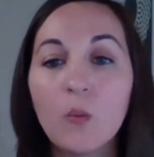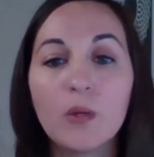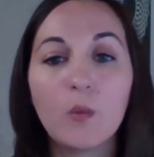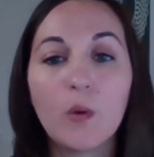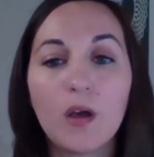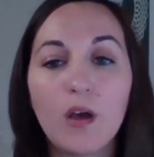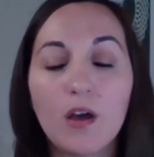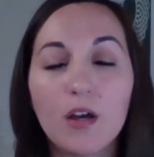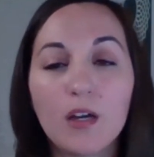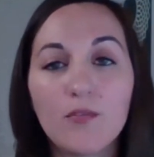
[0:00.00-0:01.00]
We'd want
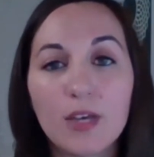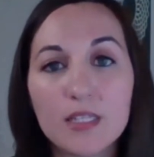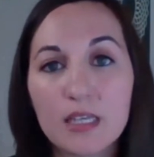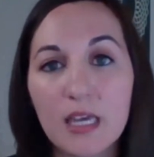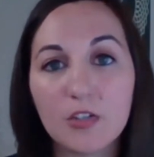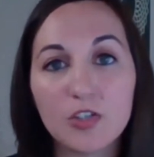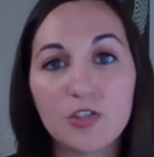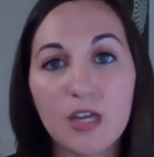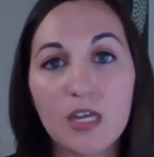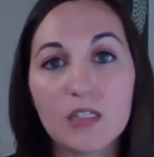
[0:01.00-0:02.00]
our investigators
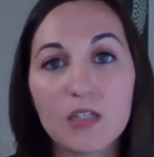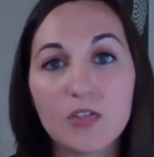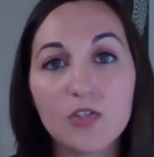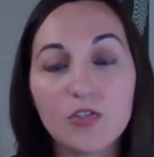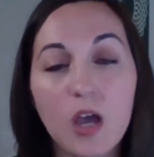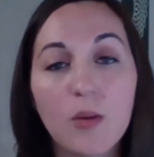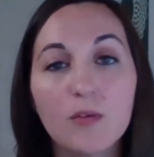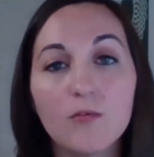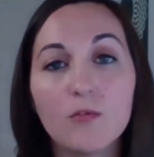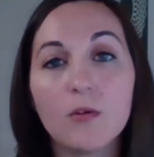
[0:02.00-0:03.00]
trained in
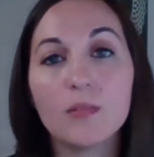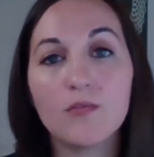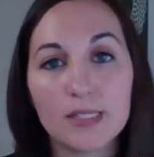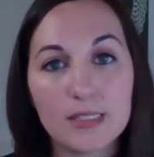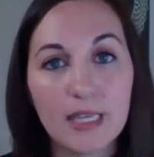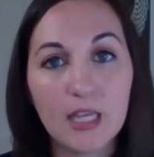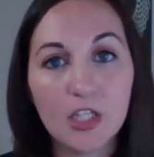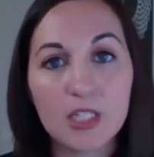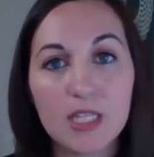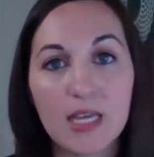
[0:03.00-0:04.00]
trauma-informed
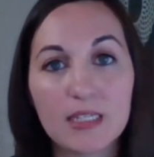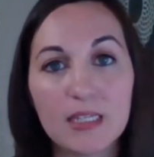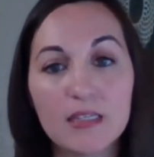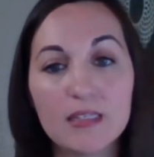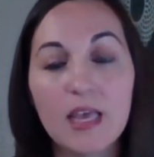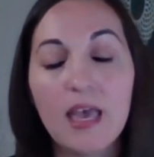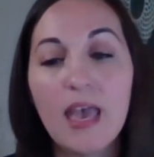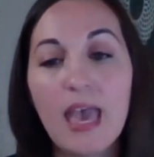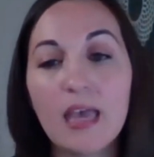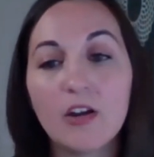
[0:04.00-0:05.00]
investigation techniques,
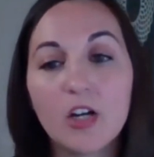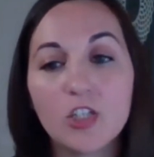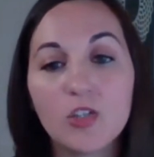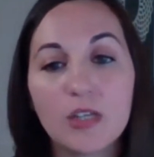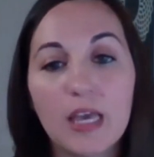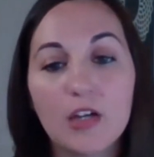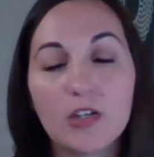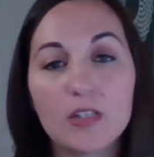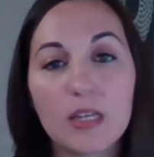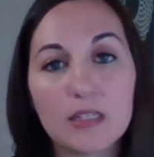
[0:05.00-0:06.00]
and our
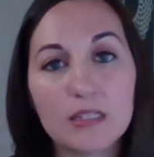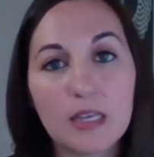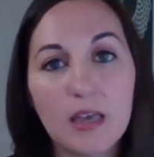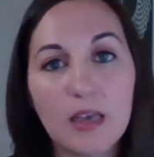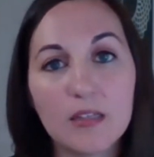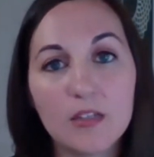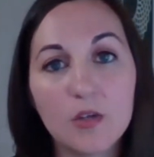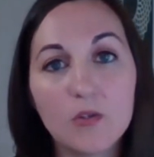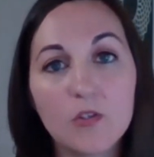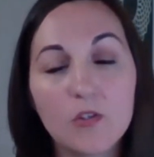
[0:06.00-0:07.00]
adjudicators and
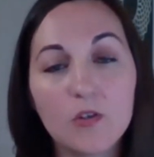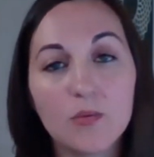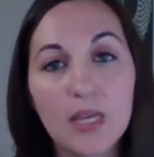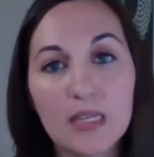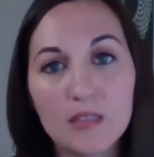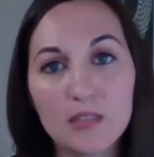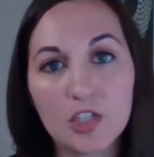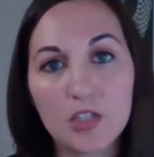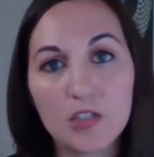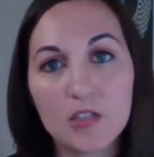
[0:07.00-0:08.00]
those who are making
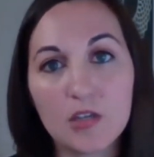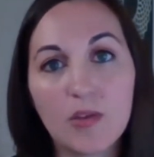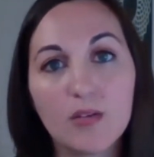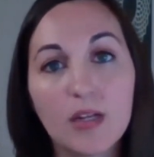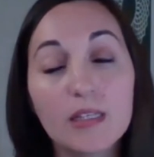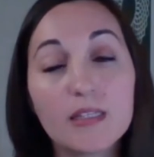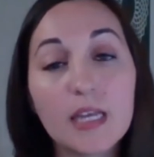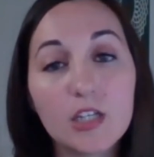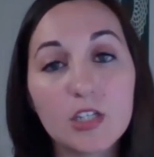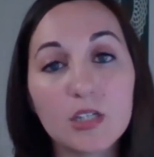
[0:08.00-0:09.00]
decisions around any
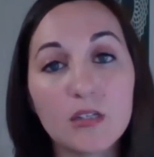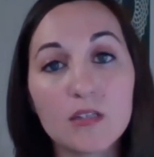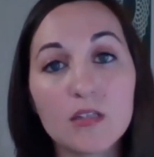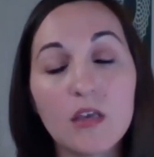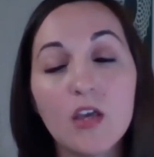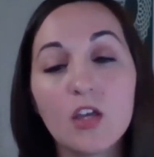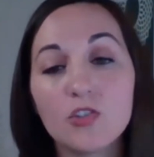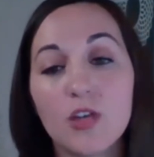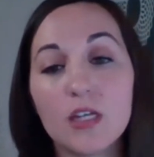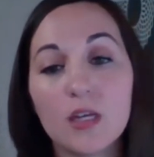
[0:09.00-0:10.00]
sanctions
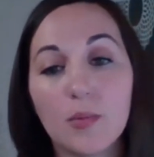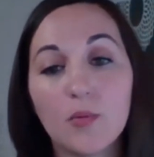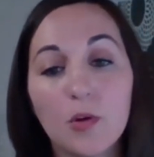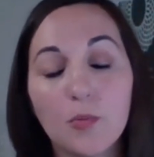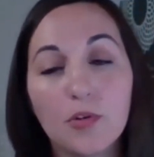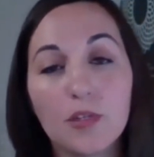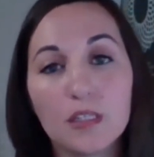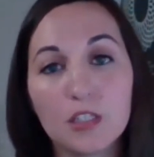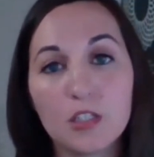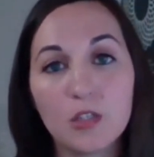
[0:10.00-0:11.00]
trained up
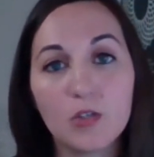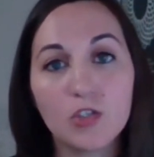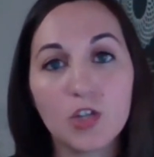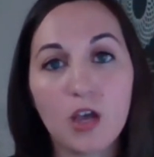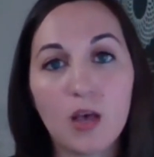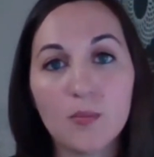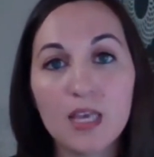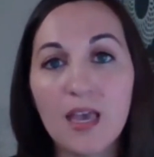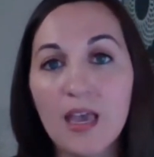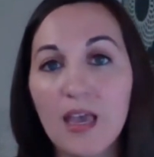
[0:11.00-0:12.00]
appropriately to do those
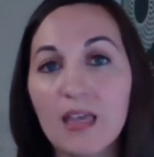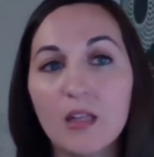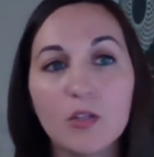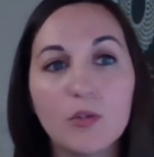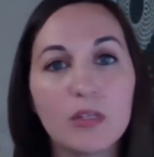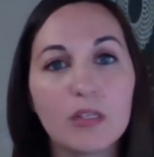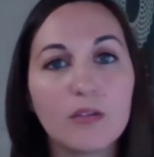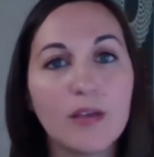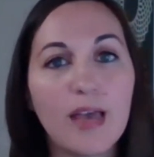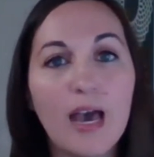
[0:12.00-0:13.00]
jobs,
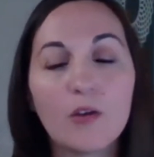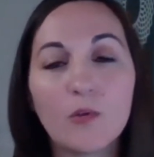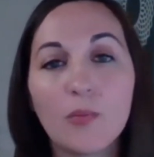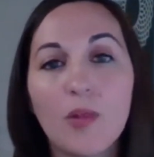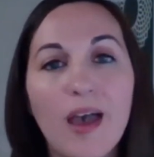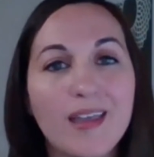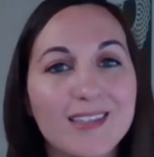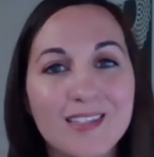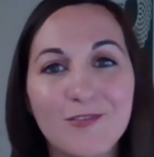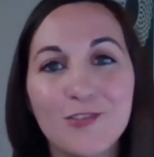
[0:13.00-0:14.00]
including how to apply
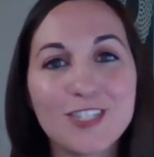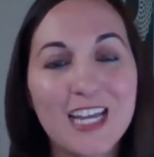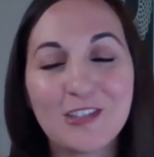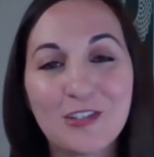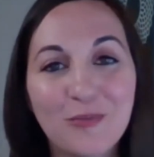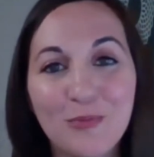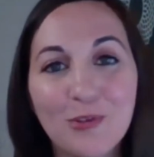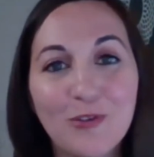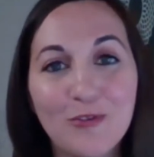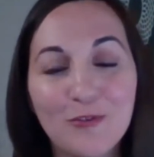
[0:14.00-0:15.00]
the civil standard of
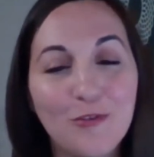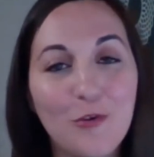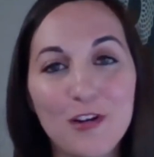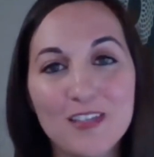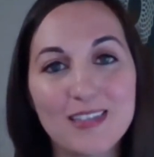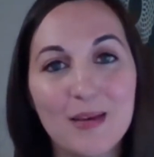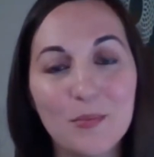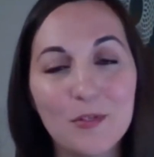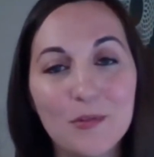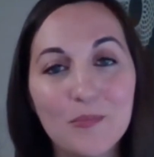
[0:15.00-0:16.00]
proof, for
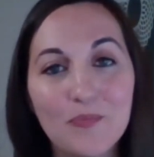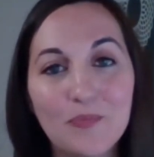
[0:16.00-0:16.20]
example.